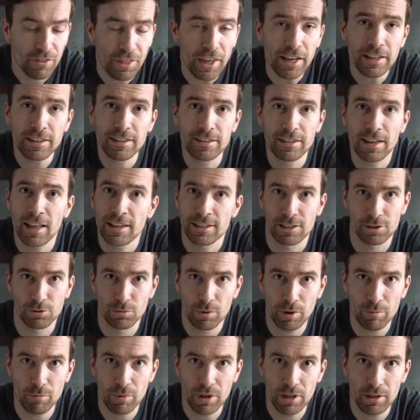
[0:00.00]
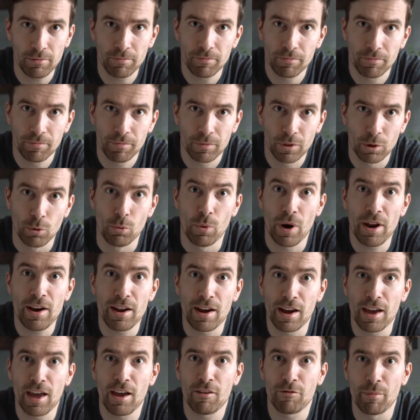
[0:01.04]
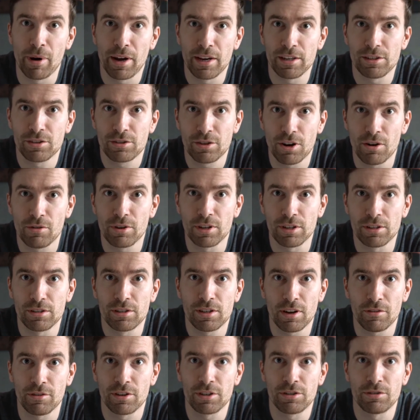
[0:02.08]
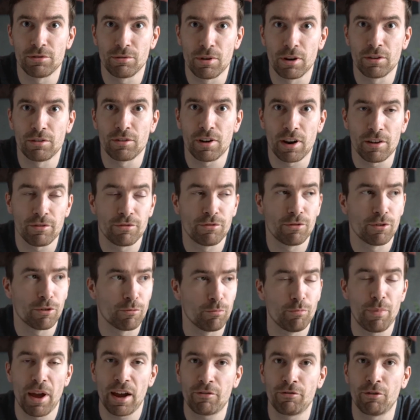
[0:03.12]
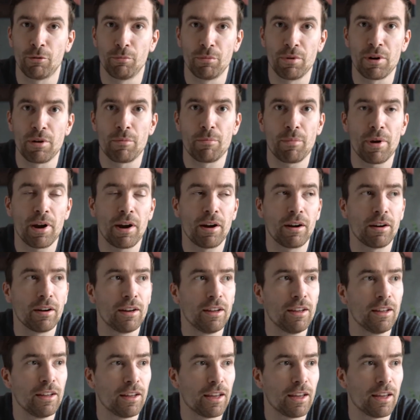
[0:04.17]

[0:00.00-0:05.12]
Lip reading: take these lenses with me when I have my Sony 7200 f4 back from repair